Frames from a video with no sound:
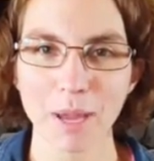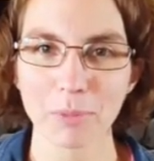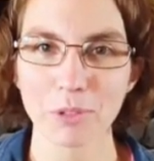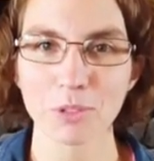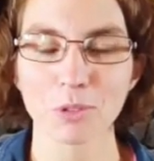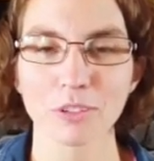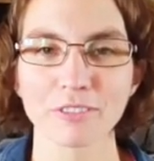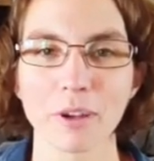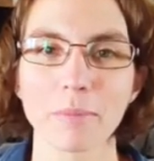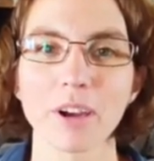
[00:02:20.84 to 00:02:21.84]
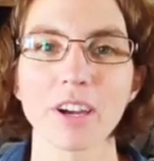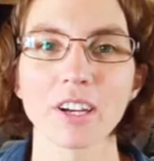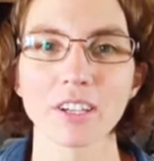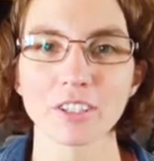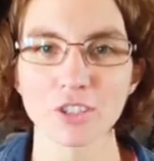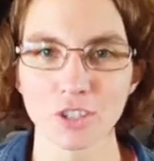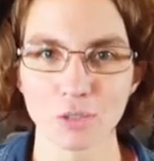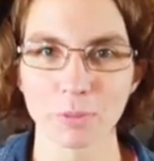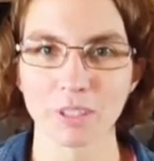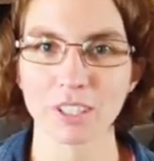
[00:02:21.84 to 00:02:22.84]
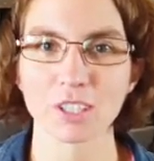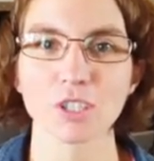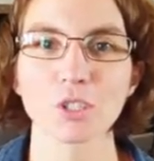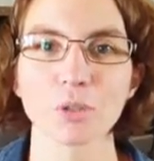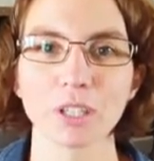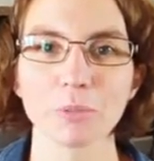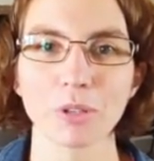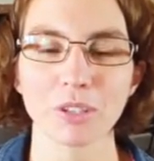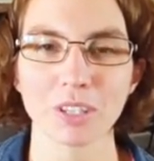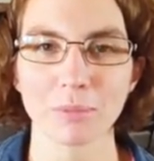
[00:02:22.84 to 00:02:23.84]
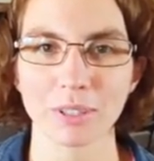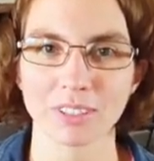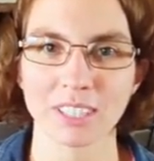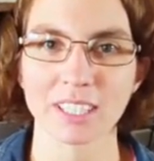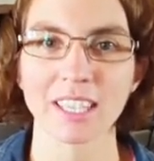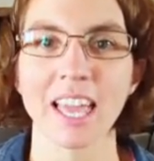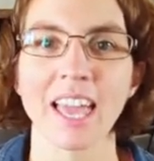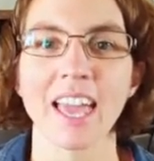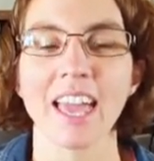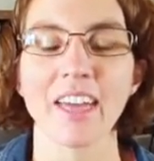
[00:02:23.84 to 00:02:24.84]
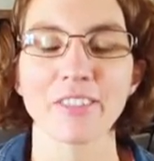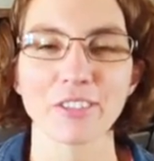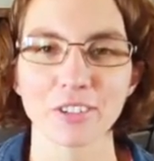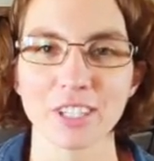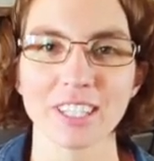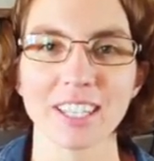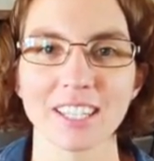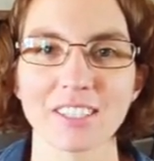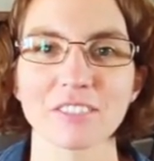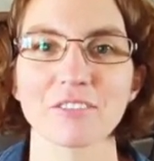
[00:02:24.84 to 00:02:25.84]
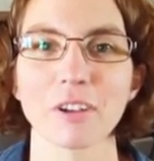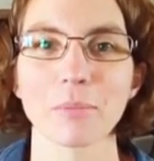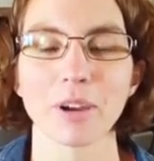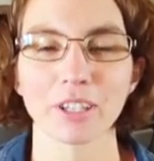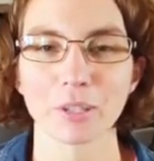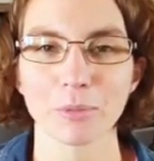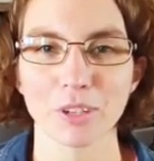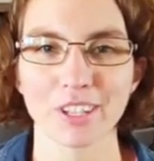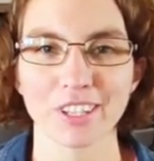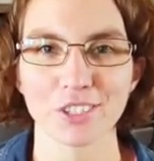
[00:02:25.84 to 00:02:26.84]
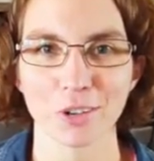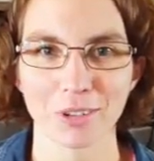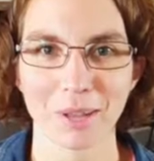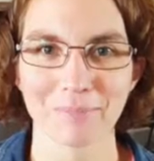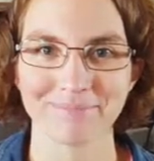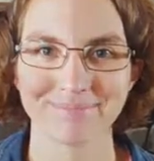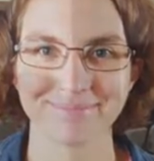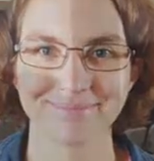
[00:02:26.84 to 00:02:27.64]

Bible School from our church building to a community building and 30 kids from our community showed up.